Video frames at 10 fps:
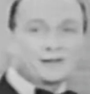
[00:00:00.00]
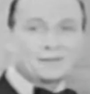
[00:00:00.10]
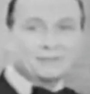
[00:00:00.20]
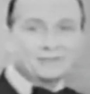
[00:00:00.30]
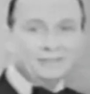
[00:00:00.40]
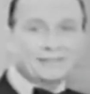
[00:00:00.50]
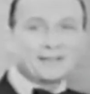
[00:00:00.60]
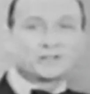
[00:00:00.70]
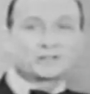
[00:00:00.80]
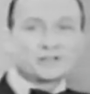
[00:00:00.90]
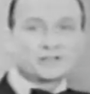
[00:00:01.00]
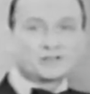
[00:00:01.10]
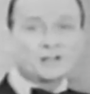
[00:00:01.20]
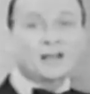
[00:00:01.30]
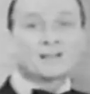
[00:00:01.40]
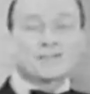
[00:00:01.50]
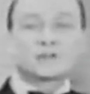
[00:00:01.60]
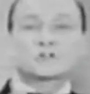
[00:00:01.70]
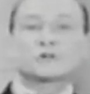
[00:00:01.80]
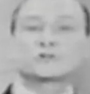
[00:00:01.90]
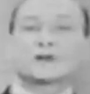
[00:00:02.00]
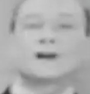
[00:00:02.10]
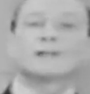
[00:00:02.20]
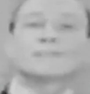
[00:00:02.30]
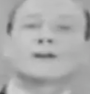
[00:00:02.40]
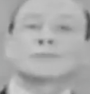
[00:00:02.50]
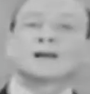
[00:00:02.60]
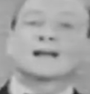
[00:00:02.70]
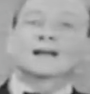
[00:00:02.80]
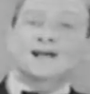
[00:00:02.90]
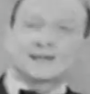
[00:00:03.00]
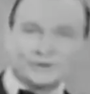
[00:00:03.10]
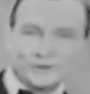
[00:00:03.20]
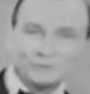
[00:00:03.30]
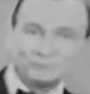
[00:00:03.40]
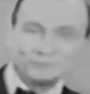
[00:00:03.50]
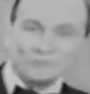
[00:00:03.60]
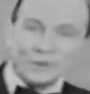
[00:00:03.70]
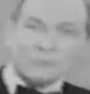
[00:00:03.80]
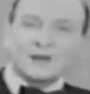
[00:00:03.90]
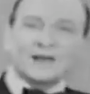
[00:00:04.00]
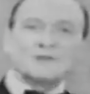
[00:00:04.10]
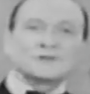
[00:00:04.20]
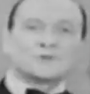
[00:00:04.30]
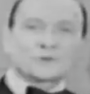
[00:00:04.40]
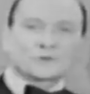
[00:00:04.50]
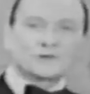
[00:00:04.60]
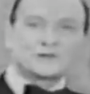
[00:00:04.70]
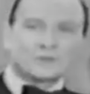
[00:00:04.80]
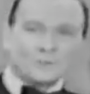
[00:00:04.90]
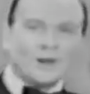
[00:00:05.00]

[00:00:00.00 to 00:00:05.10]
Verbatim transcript: Arbuckle and Al St. John, and that shows you how far back I go. Well, I think you'll agree that